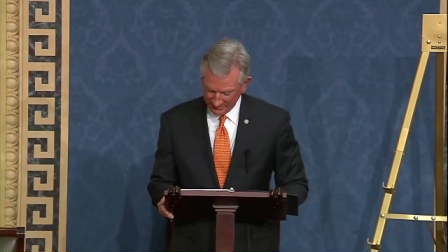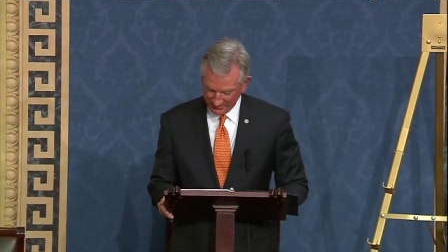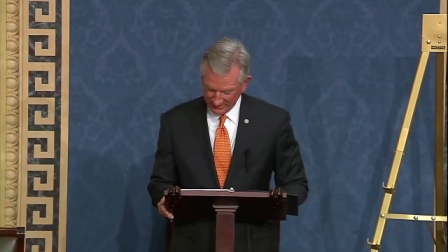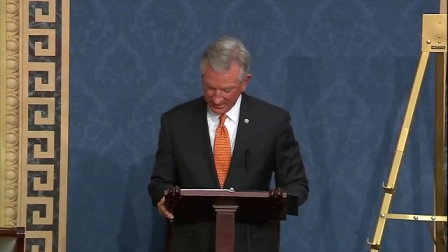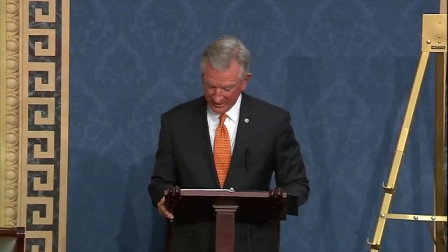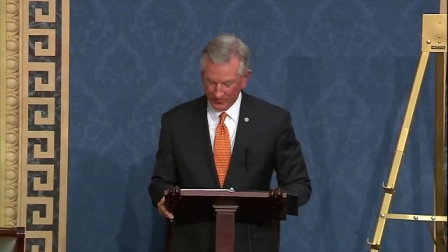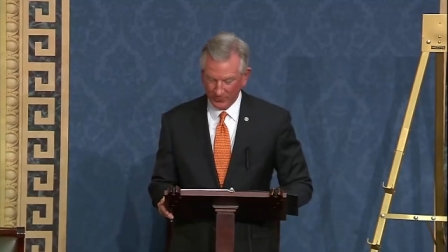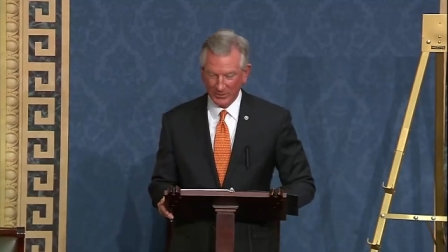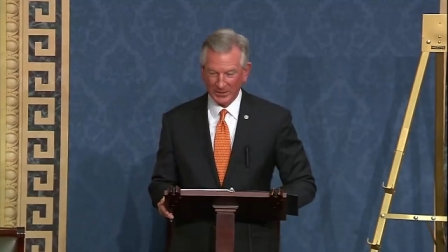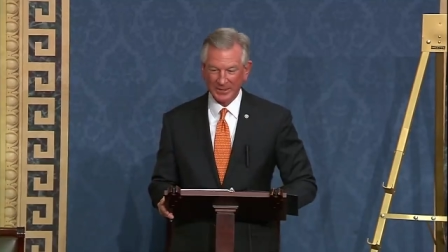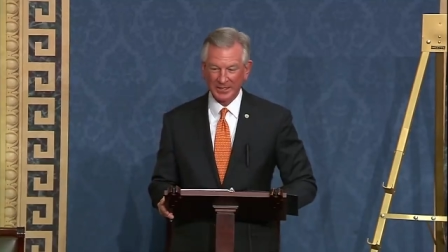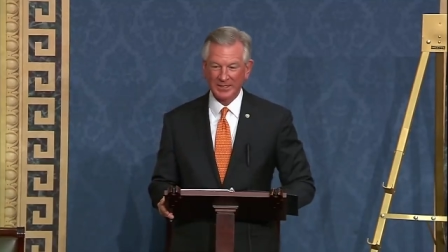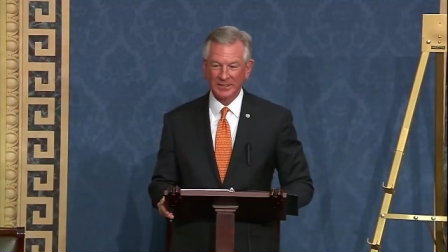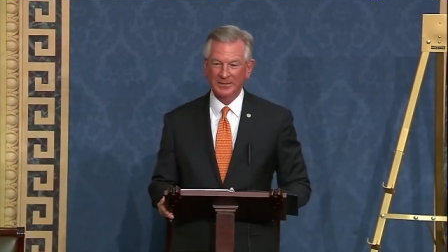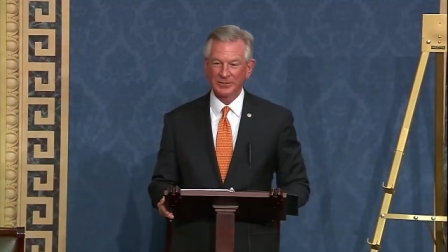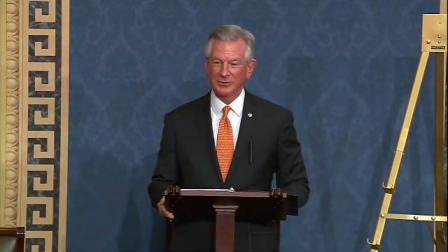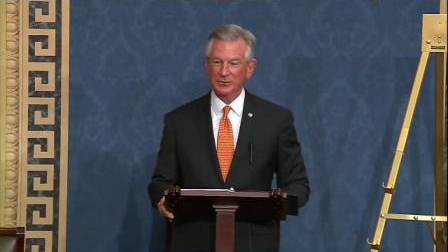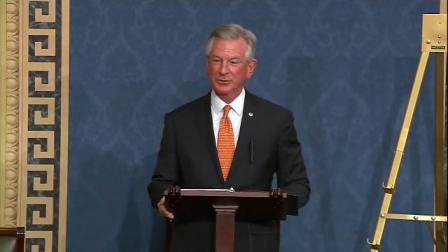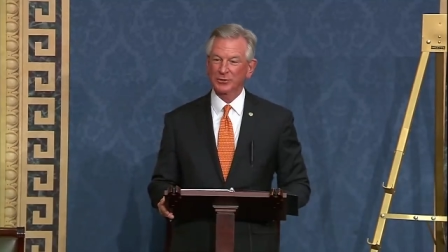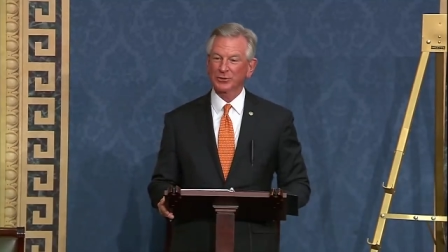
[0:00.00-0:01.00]
that we need
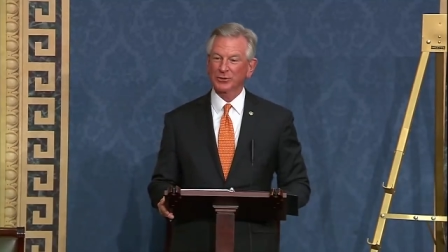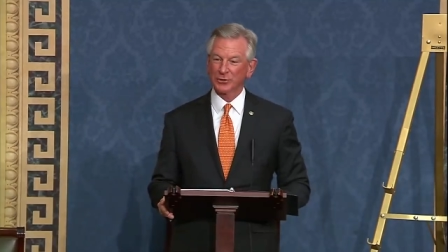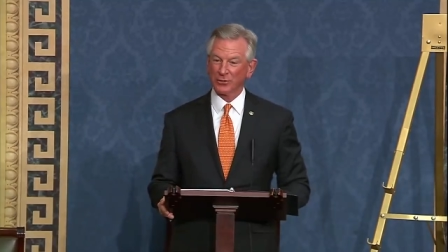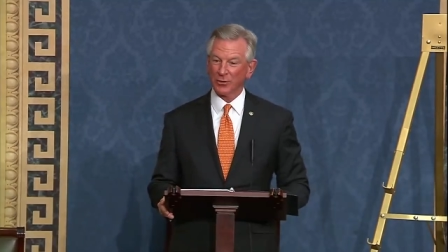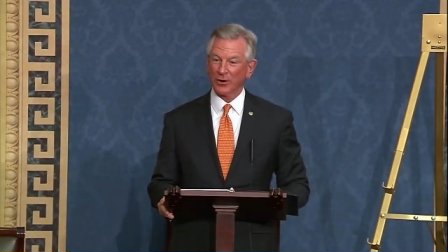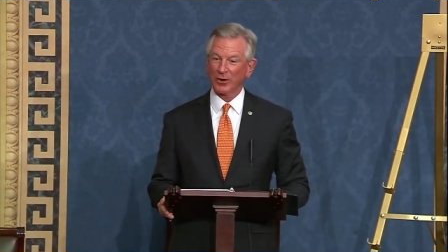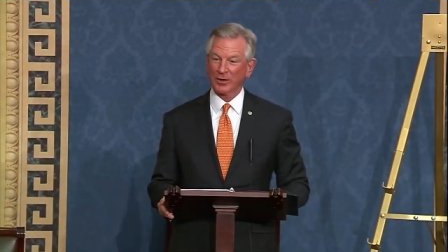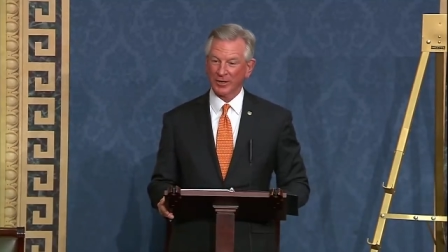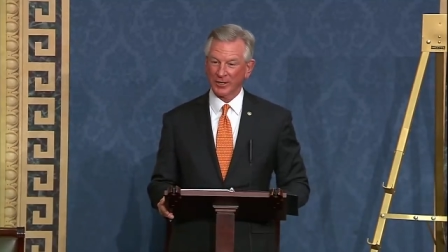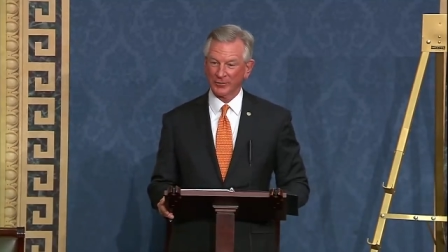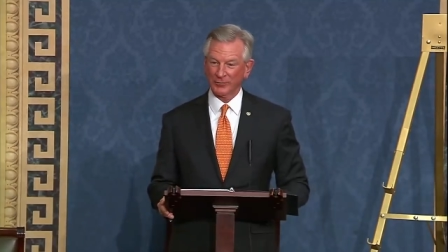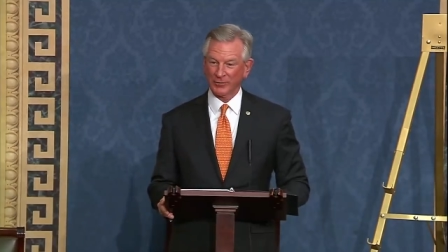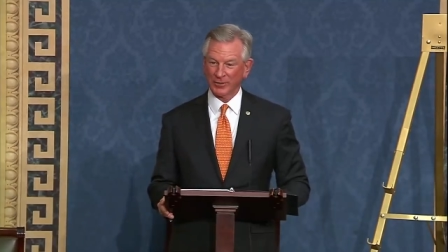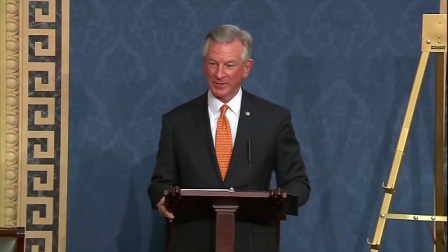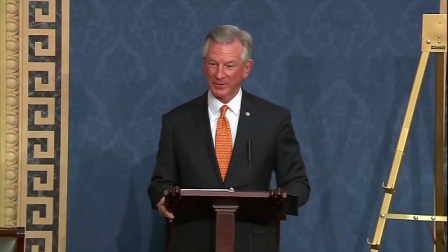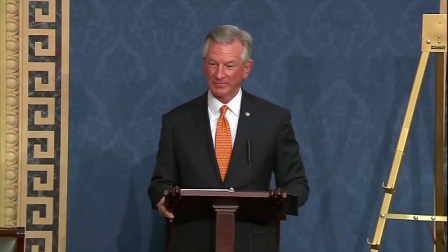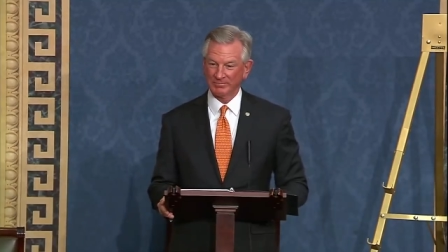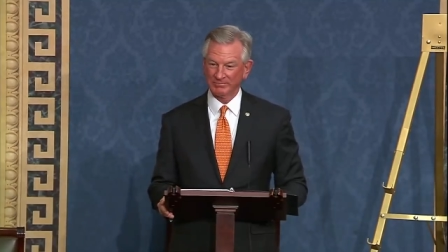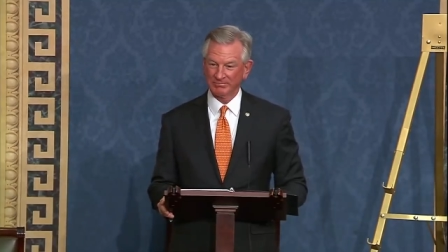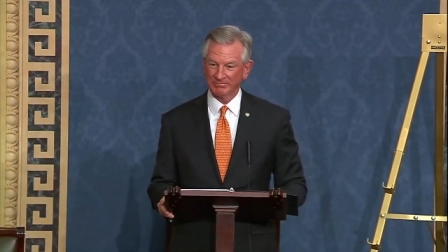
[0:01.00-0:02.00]
to secure our country.
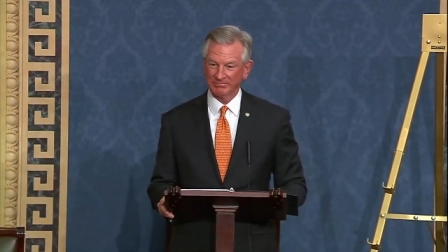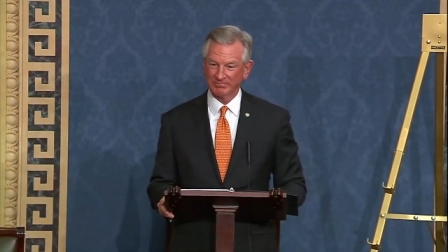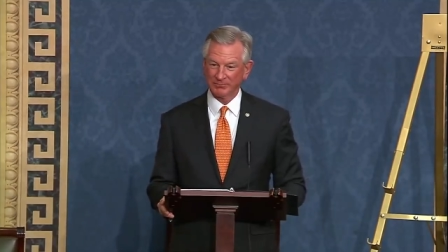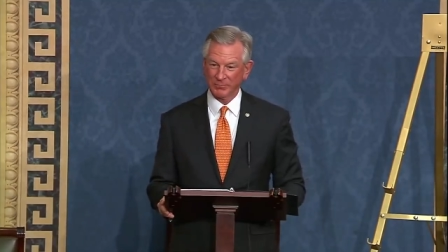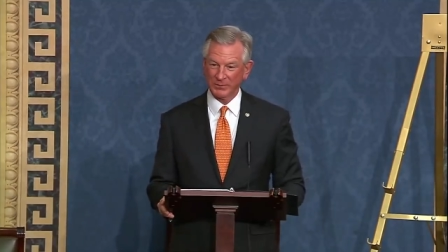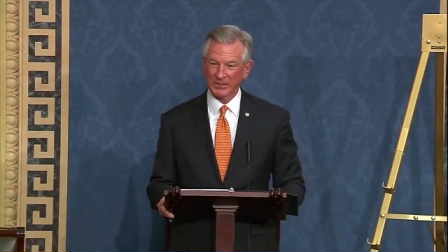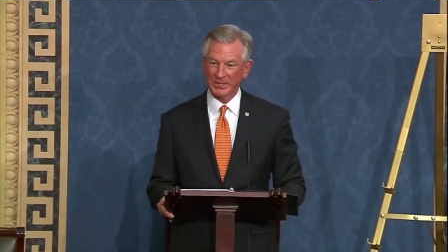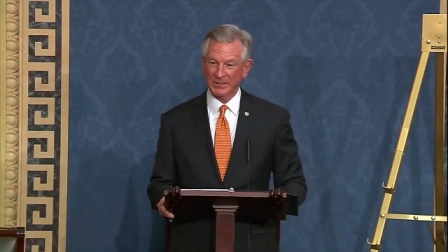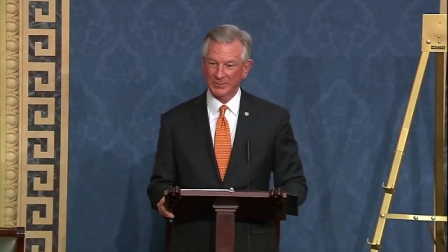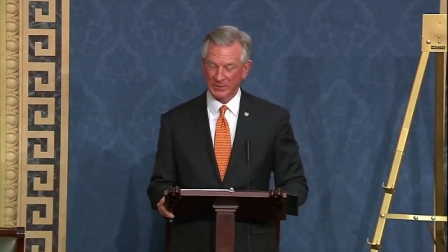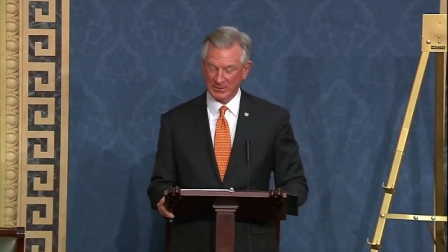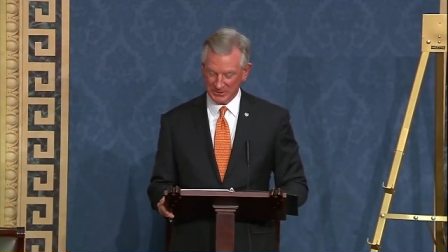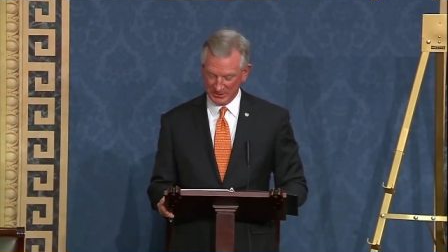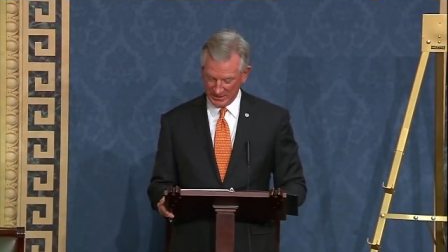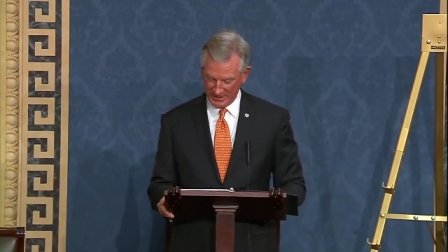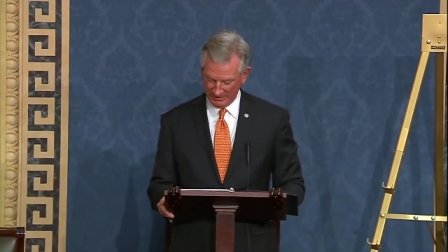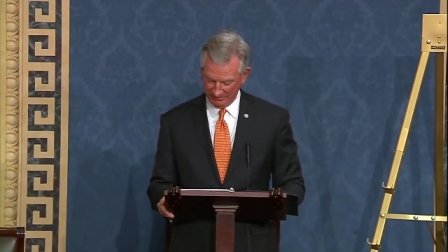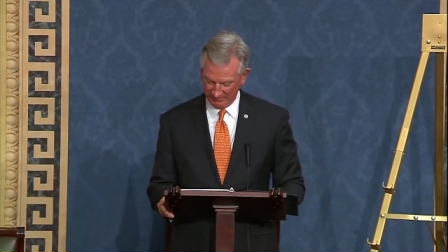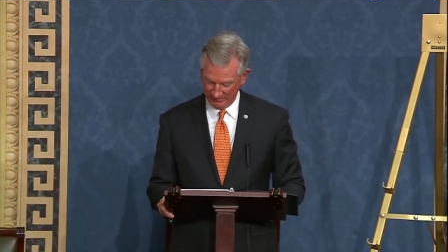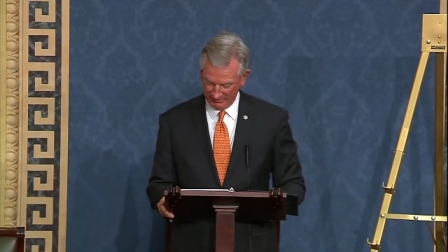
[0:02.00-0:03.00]
We need to be
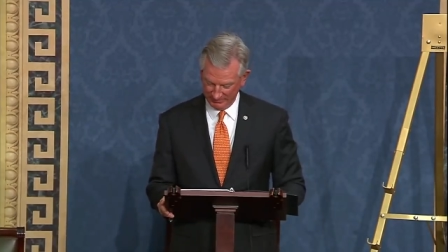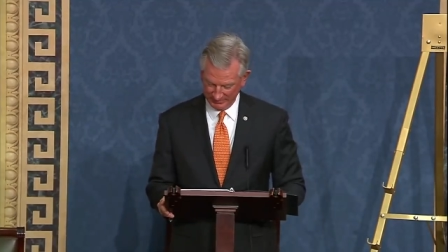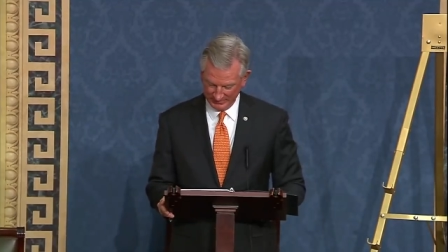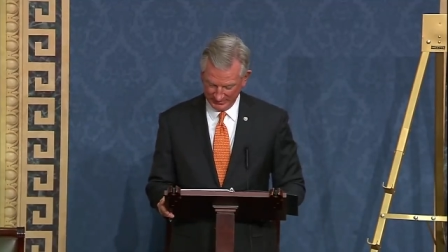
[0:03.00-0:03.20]
safe.